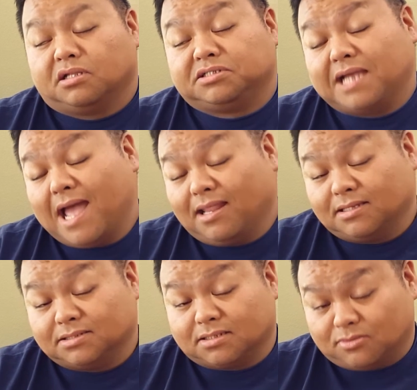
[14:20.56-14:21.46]
the
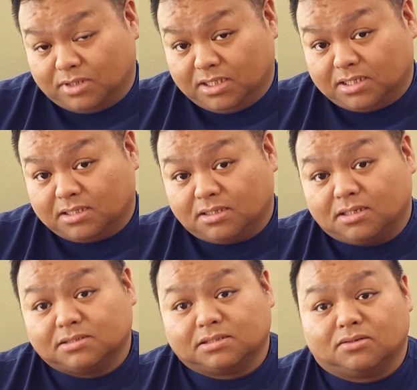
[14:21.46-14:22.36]
challenge of the week
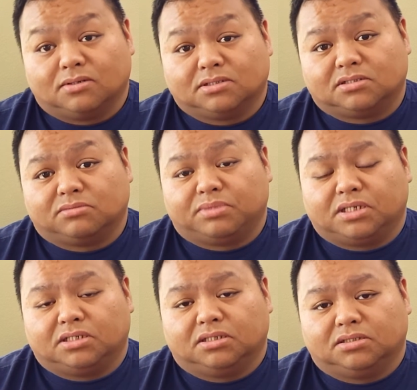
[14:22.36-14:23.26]
is going to
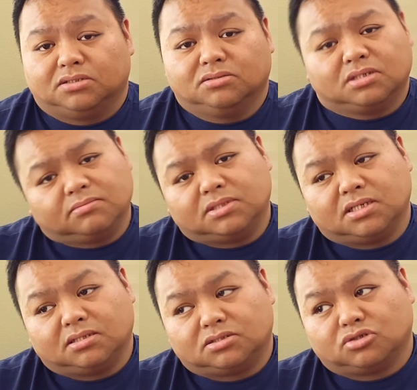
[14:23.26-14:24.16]
be do
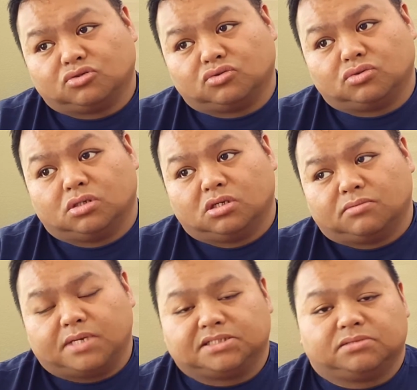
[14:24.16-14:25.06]
something to
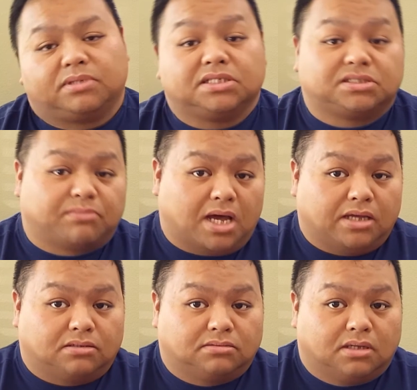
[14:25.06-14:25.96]
make somebody smile.